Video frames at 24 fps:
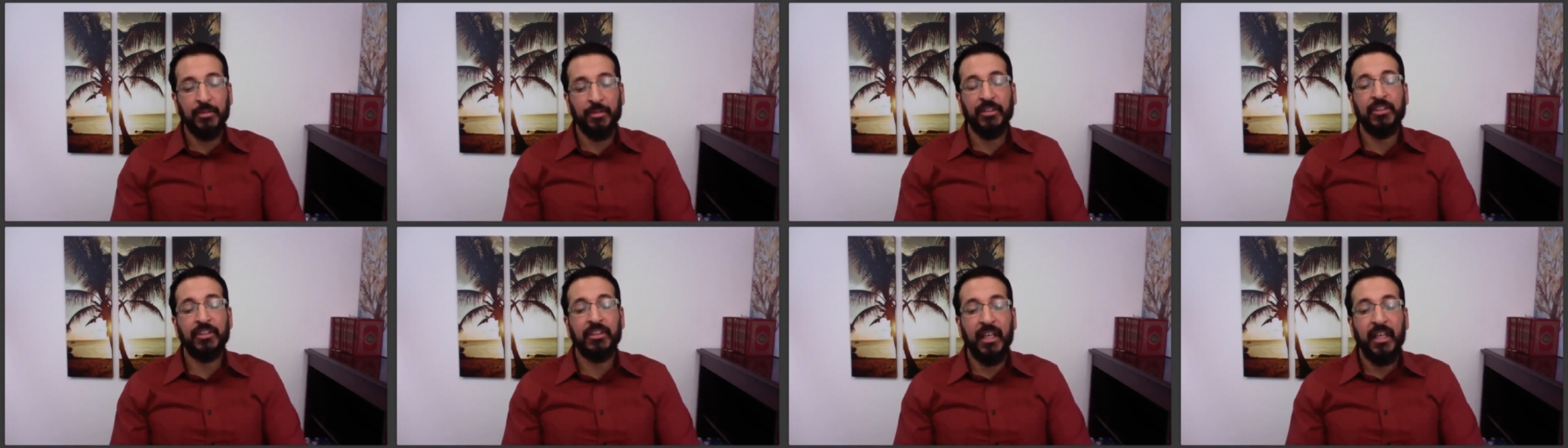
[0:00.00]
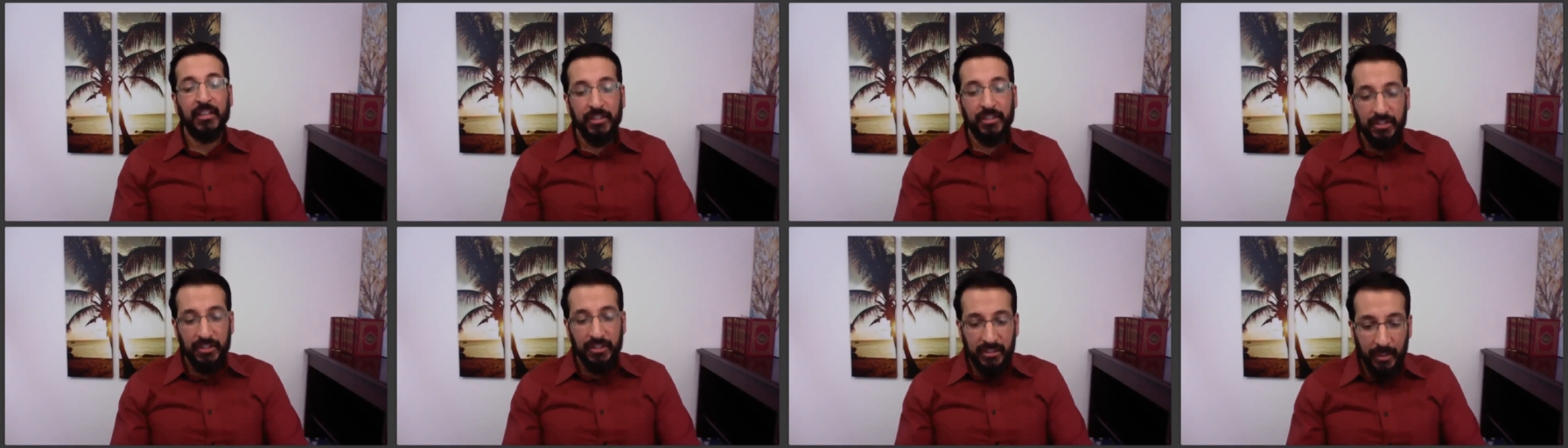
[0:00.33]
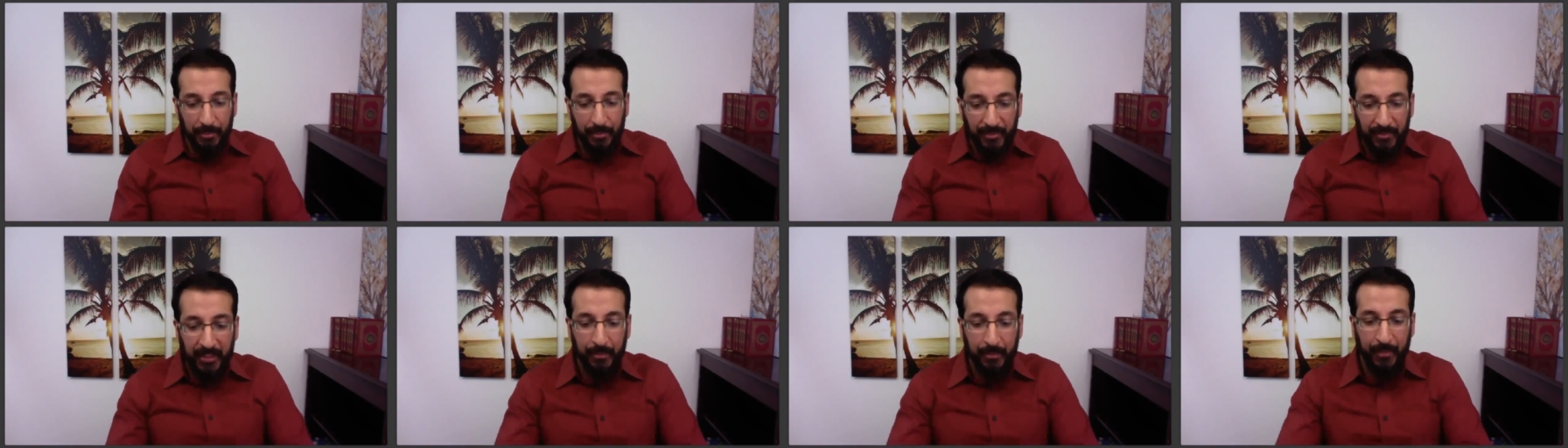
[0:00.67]
It's not just
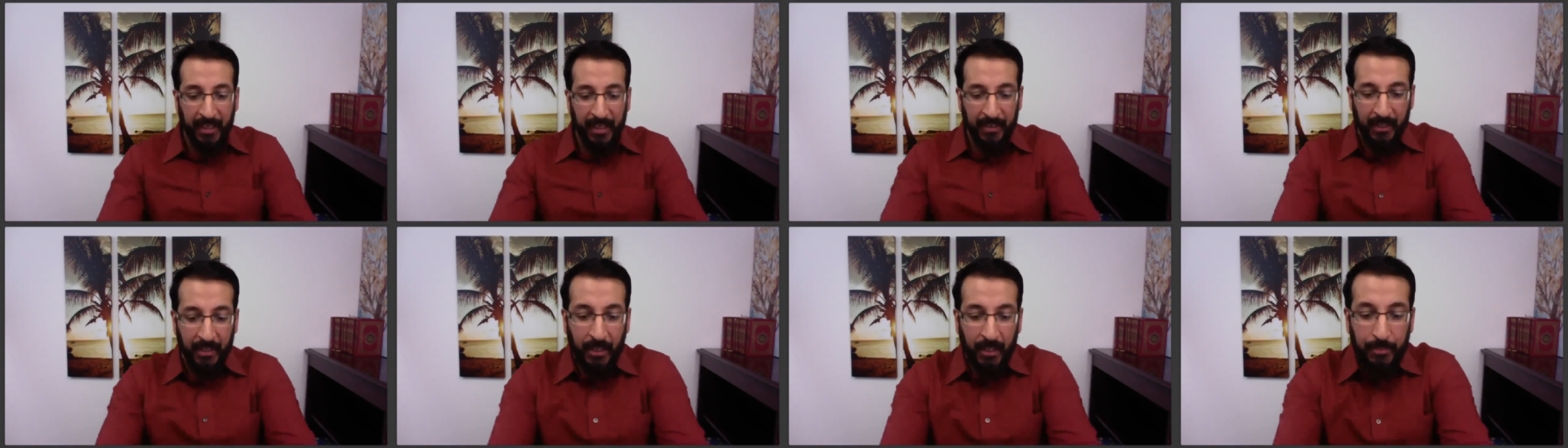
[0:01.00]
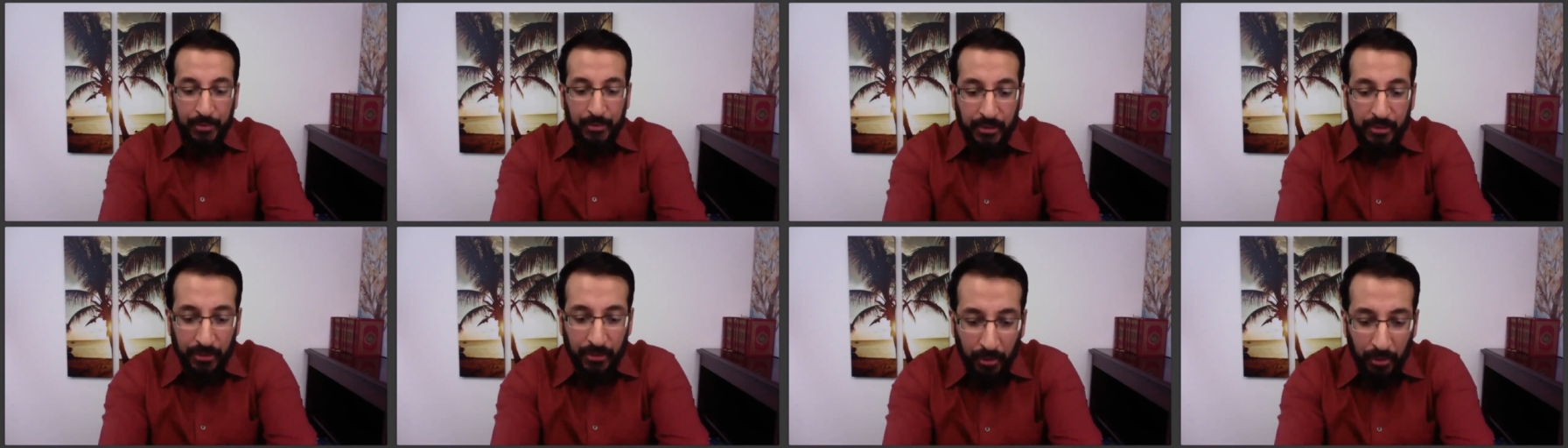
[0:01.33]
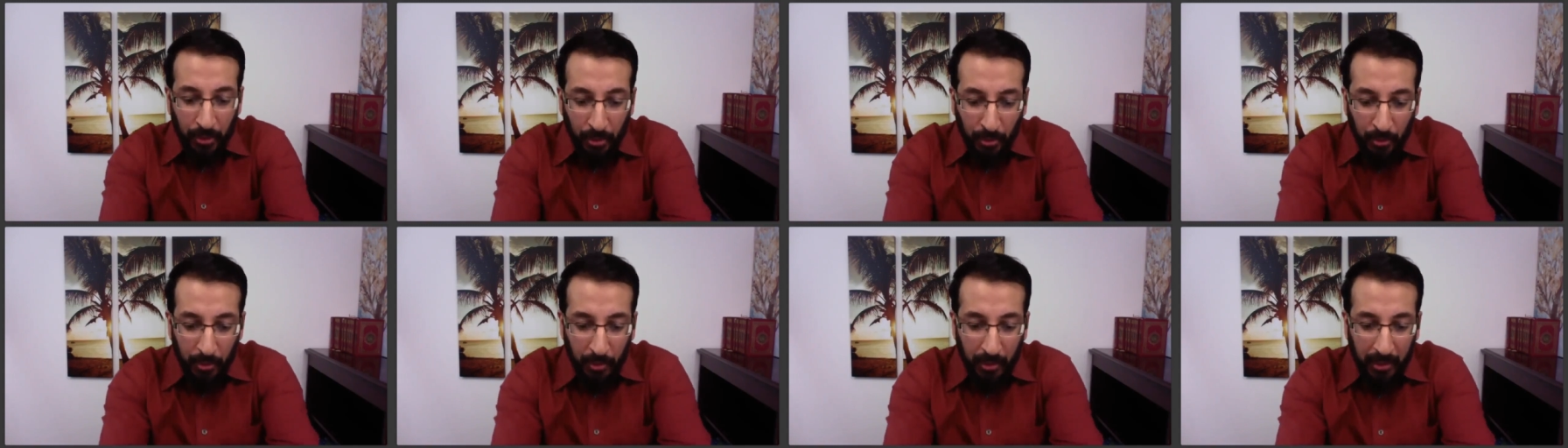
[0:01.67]
something made up.
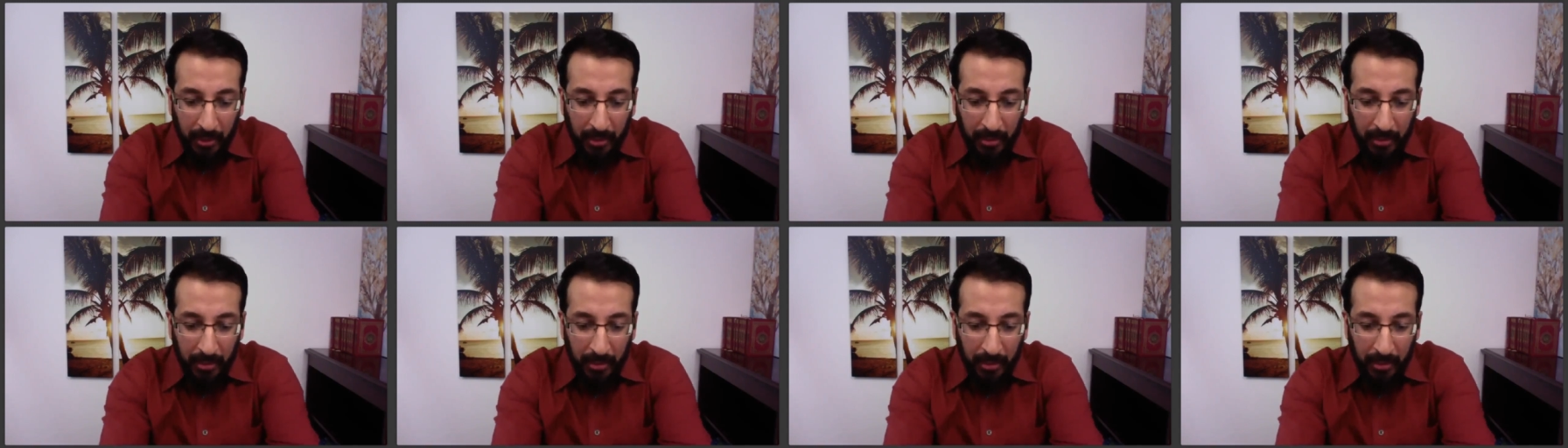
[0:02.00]
So